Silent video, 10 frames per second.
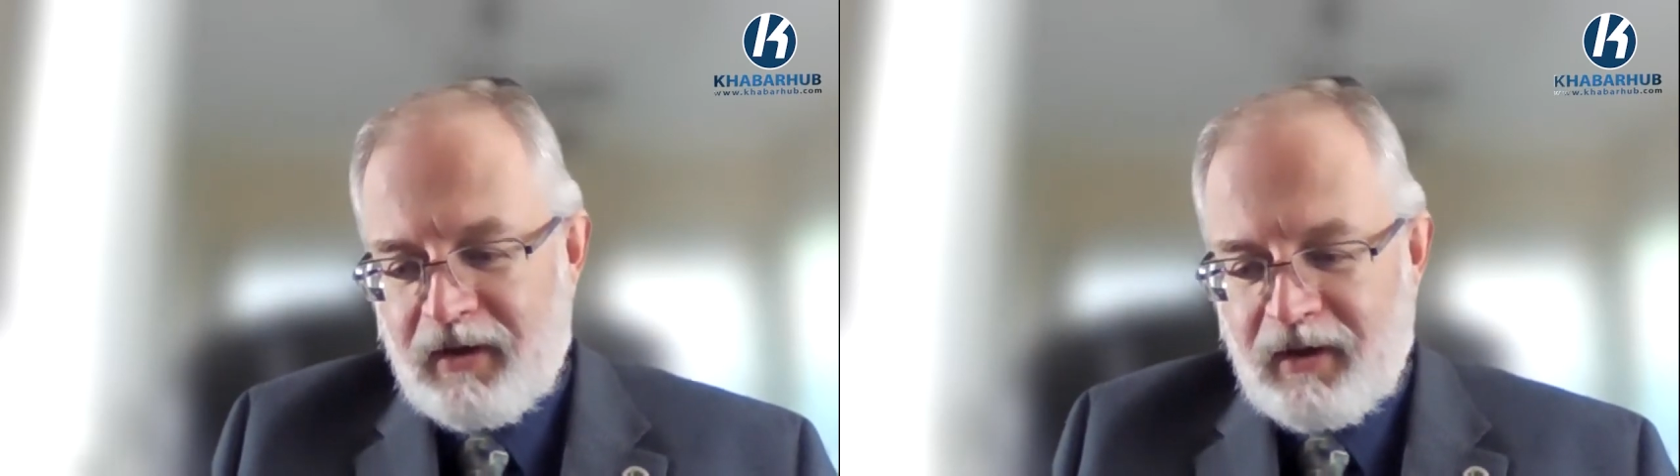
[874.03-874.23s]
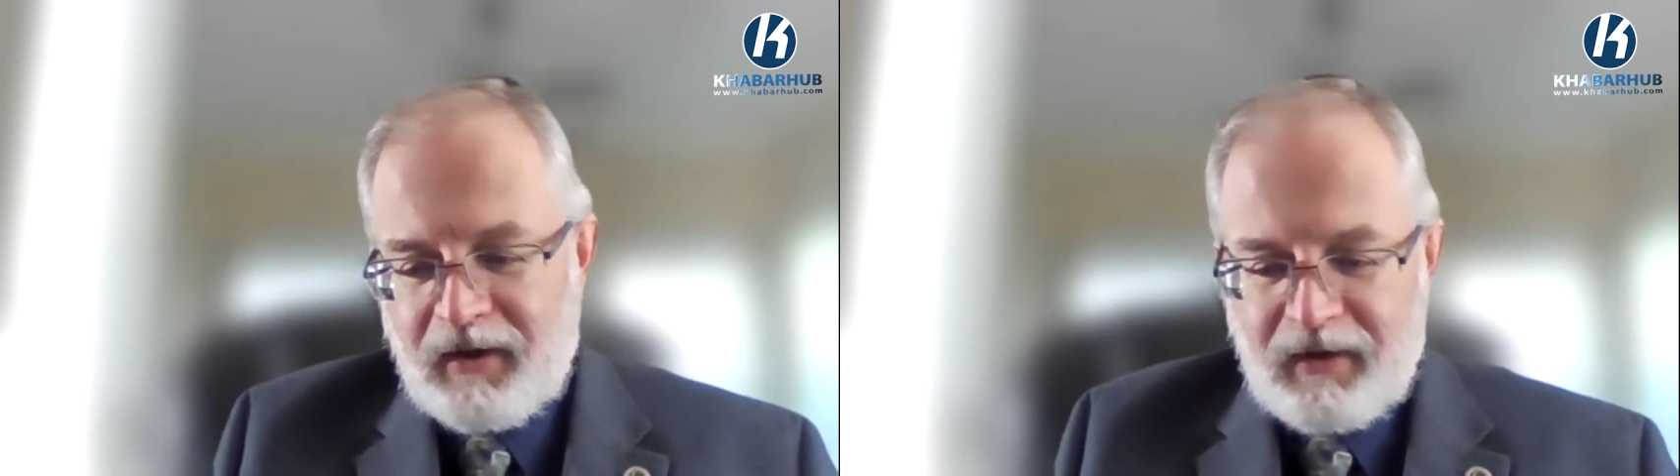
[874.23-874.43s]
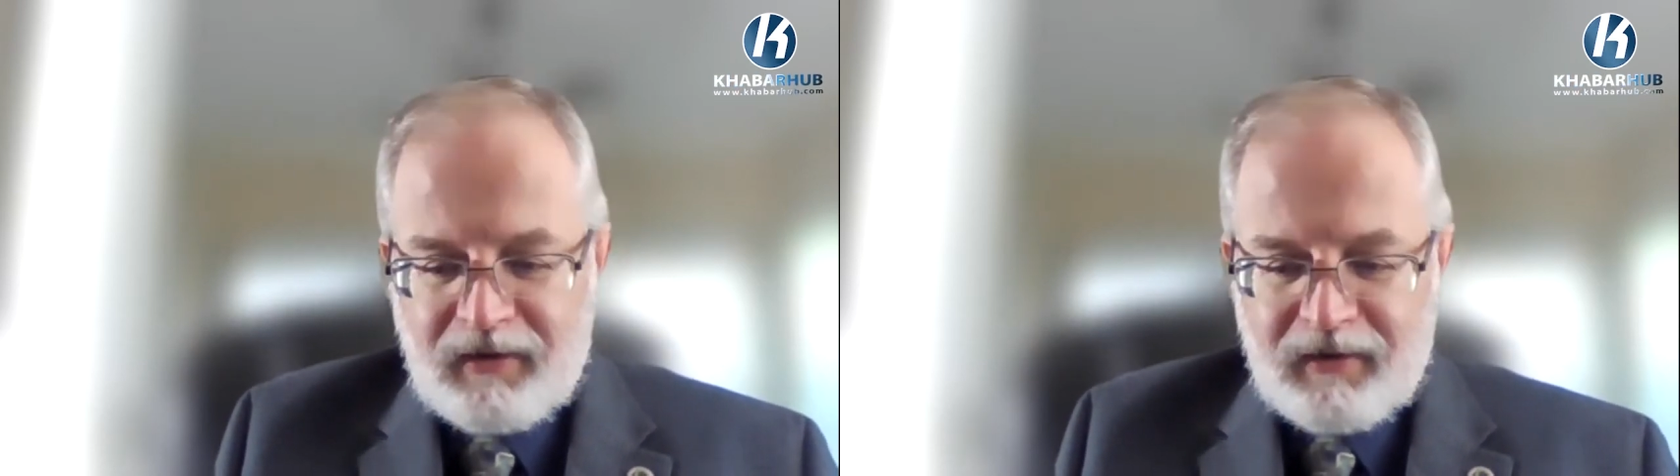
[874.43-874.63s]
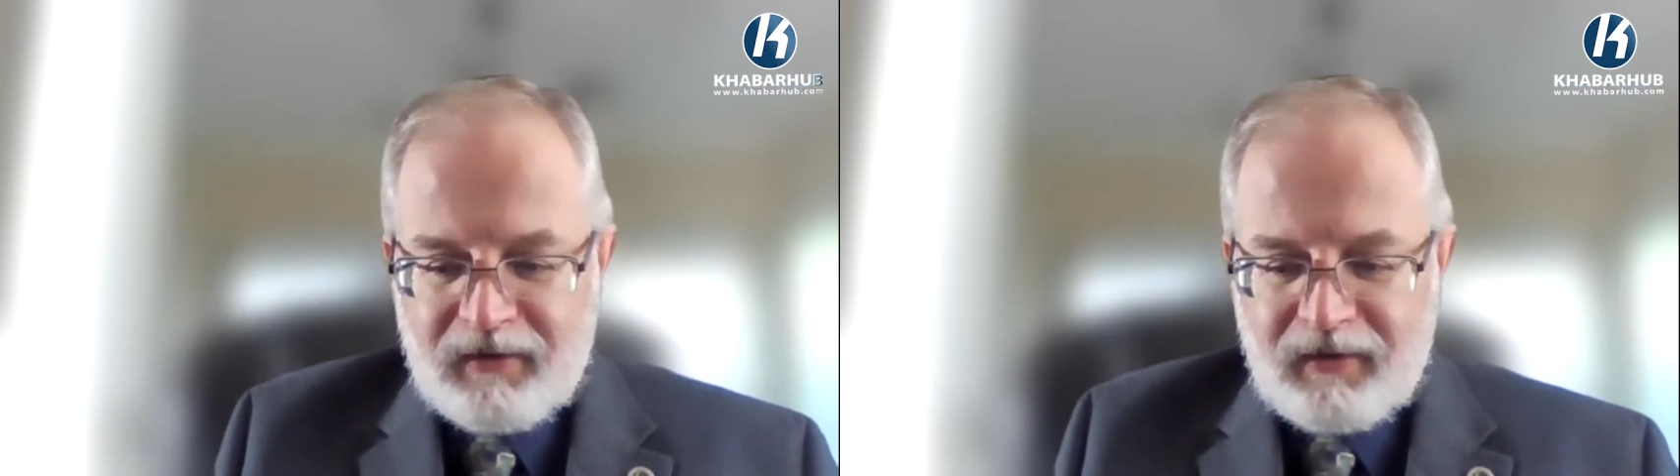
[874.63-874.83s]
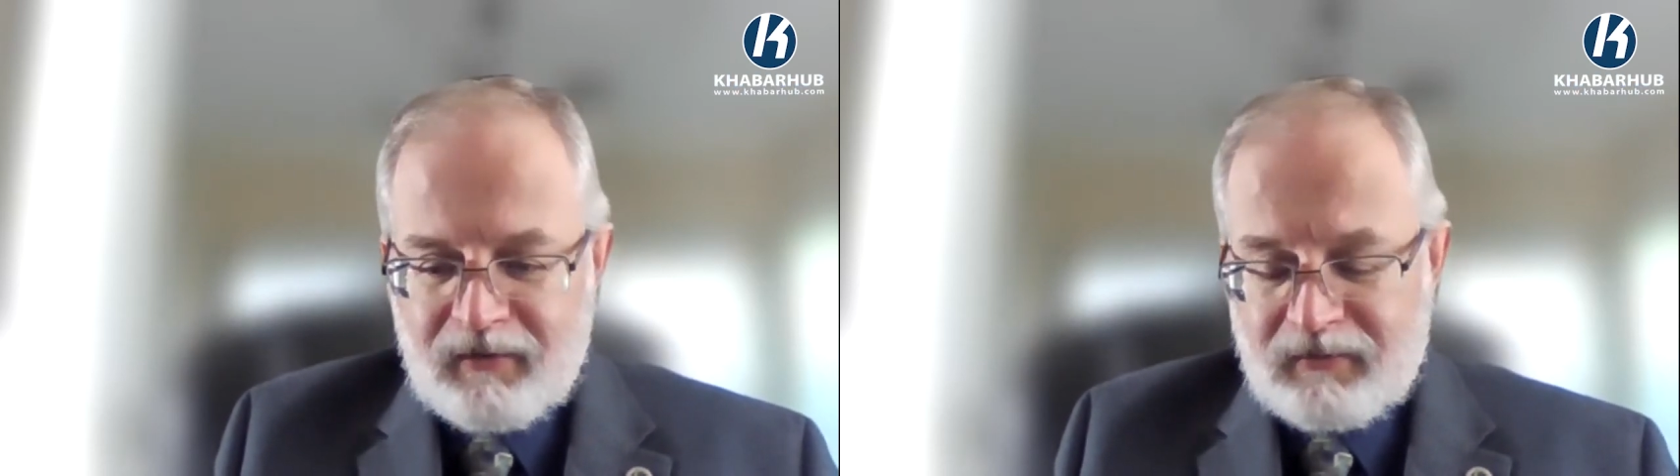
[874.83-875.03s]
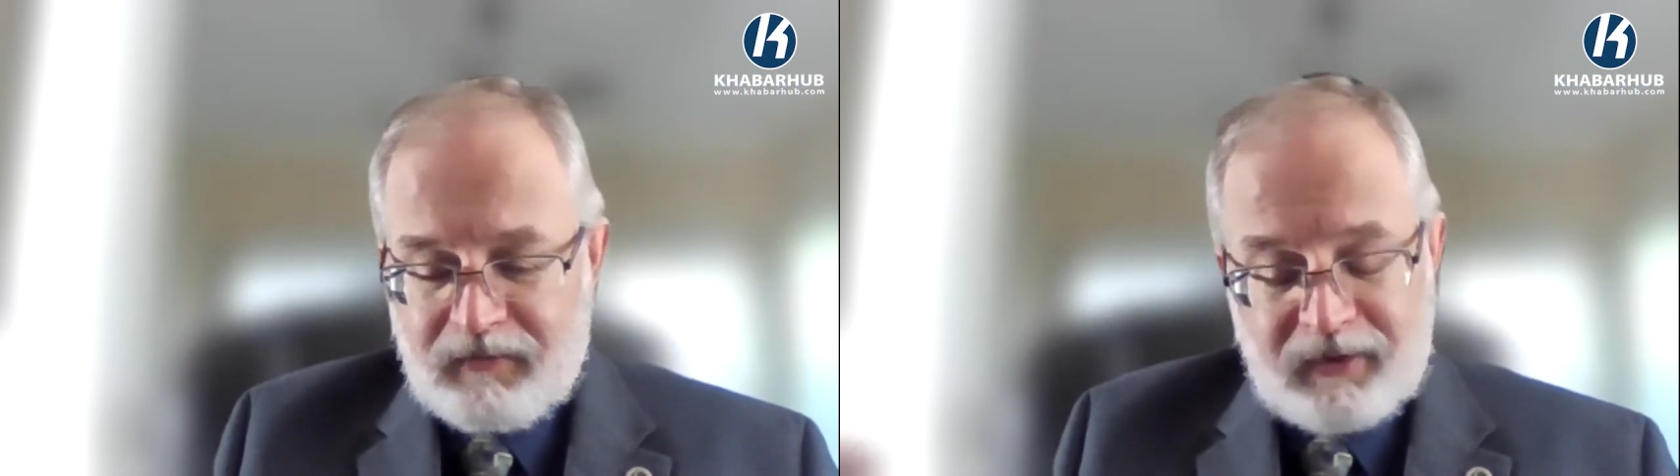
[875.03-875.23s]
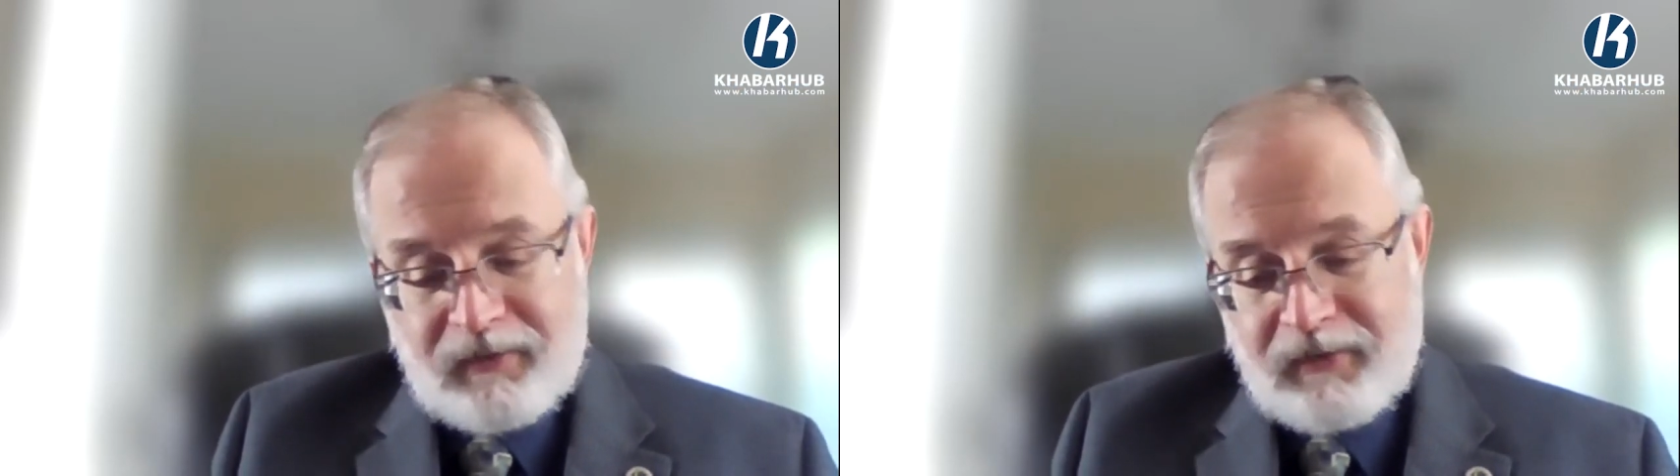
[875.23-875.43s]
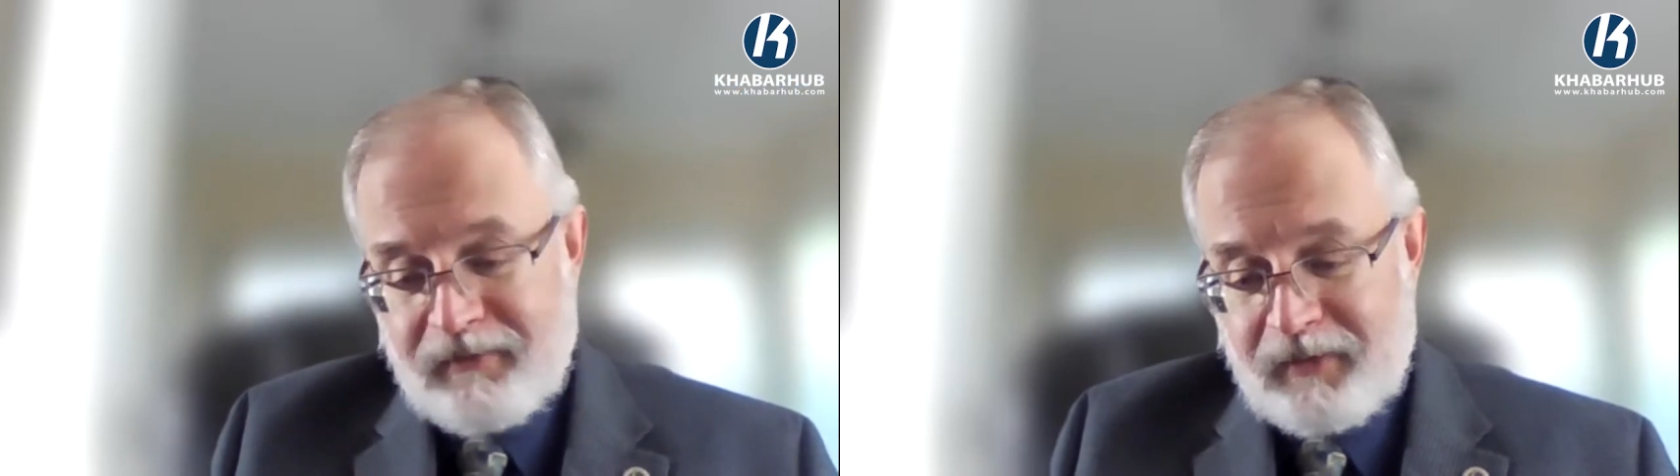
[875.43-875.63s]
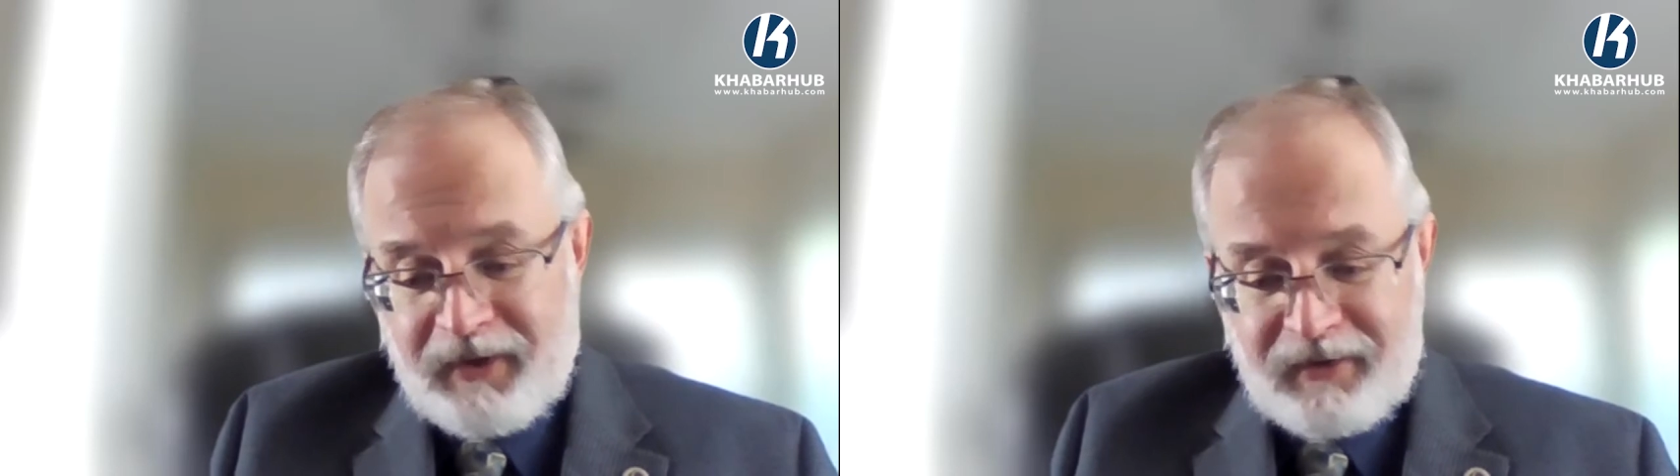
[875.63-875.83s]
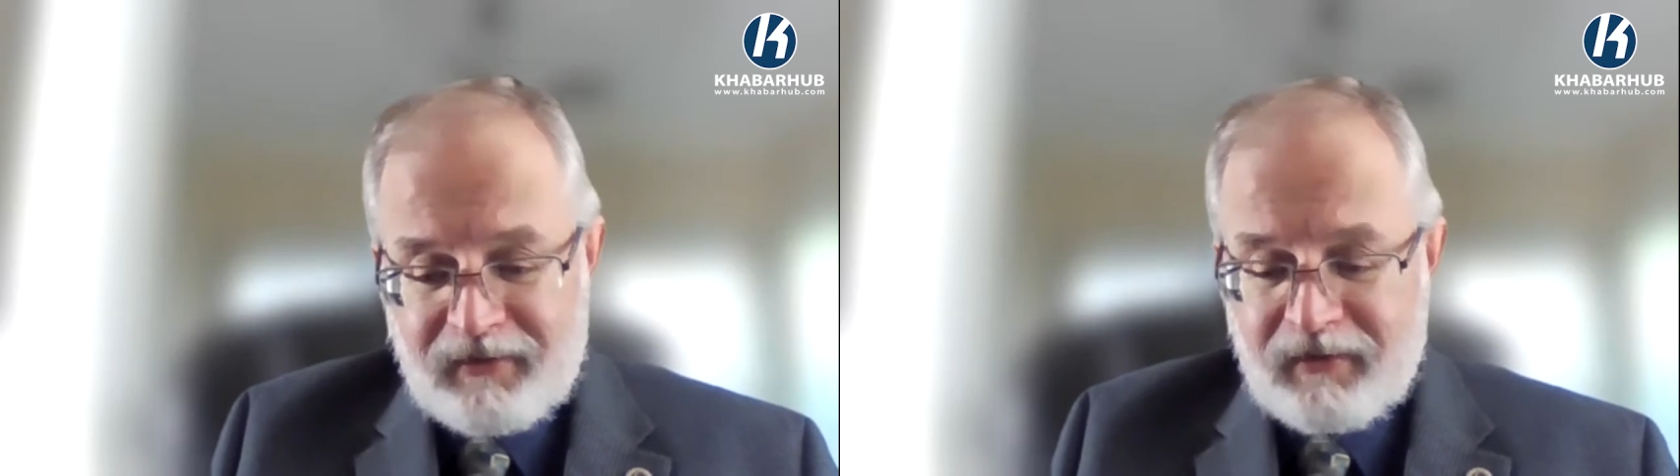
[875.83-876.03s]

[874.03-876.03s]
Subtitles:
Everybody's